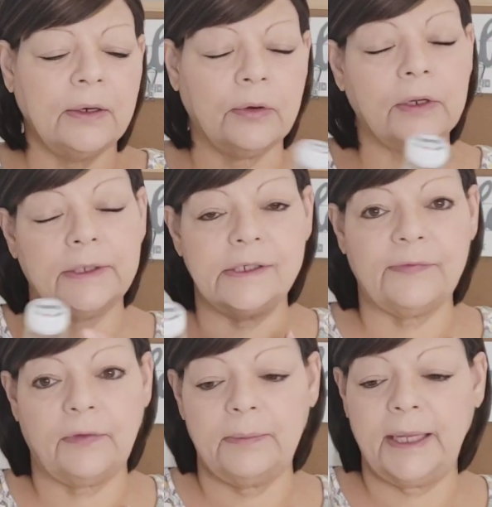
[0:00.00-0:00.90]
or at least
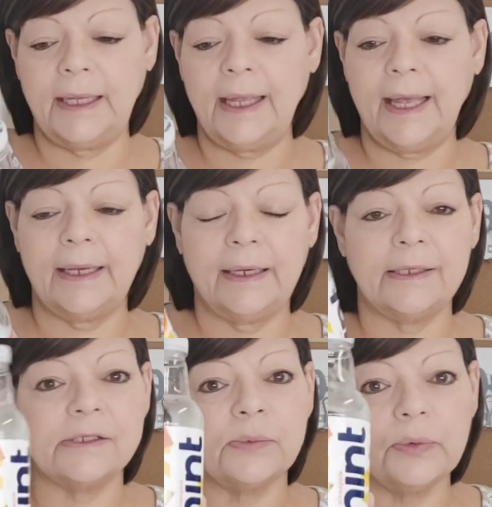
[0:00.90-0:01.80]
for me, and
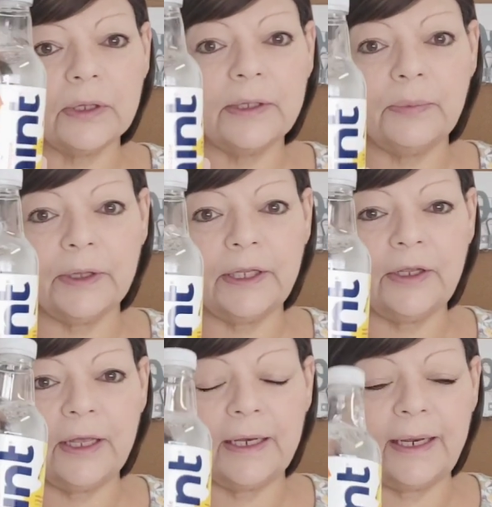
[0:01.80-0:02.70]
it's really really good.